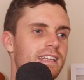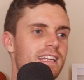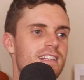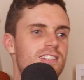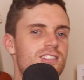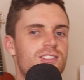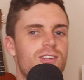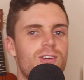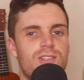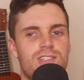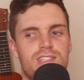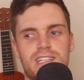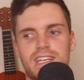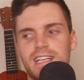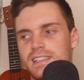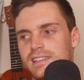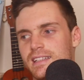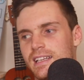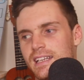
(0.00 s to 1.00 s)
That's so
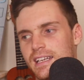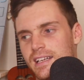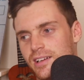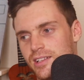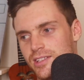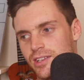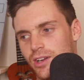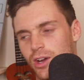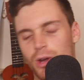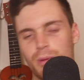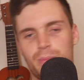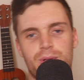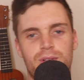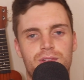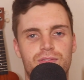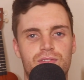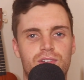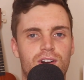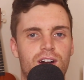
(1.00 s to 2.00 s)
sick that he got to
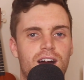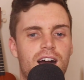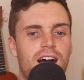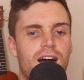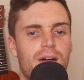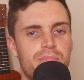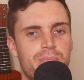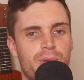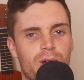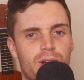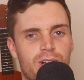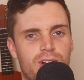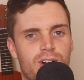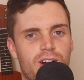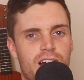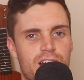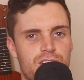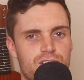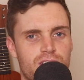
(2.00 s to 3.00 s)
open for Bert
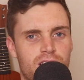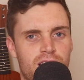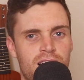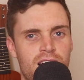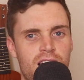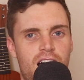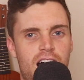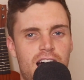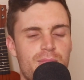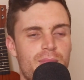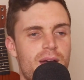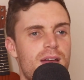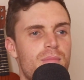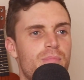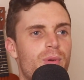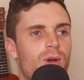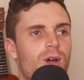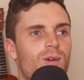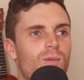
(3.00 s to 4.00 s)
Kreischer. I
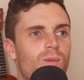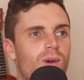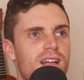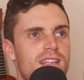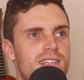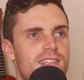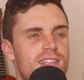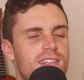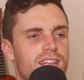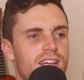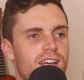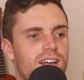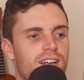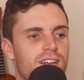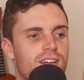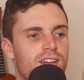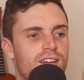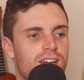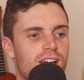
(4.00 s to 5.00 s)
met Bert once at the
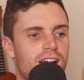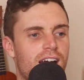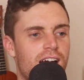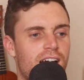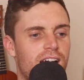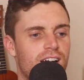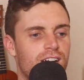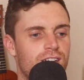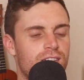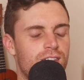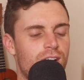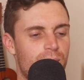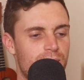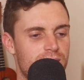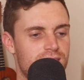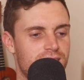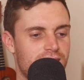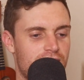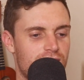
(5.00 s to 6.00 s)

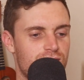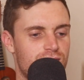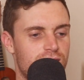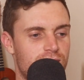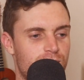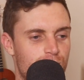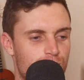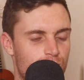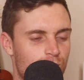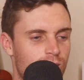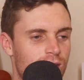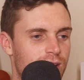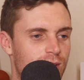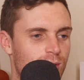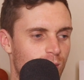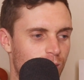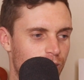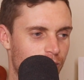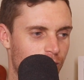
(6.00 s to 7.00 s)
Comics Lounge, and he was a really
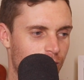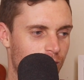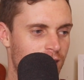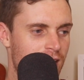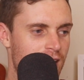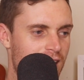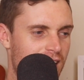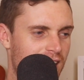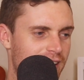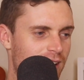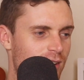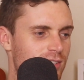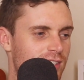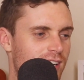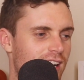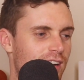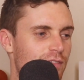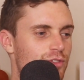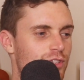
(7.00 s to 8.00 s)
cool dude. And that was
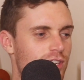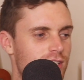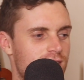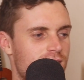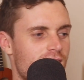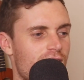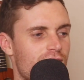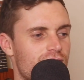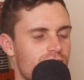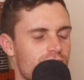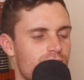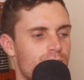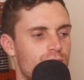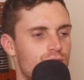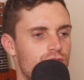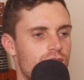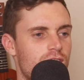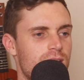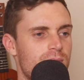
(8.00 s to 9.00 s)
kind of just after the
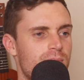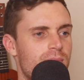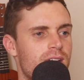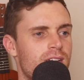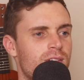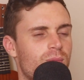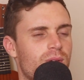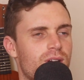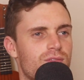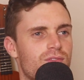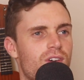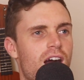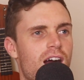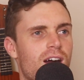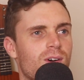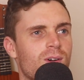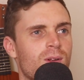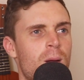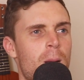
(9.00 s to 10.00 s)
machine bit went
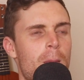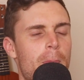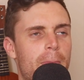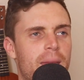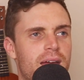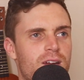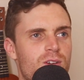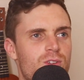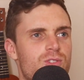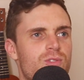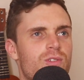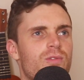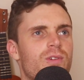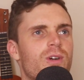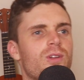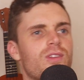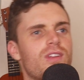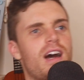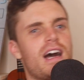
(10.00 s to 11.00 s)
viral, and it was
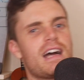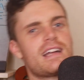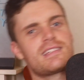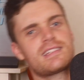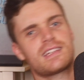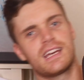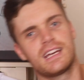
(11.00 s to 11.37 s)
real nice.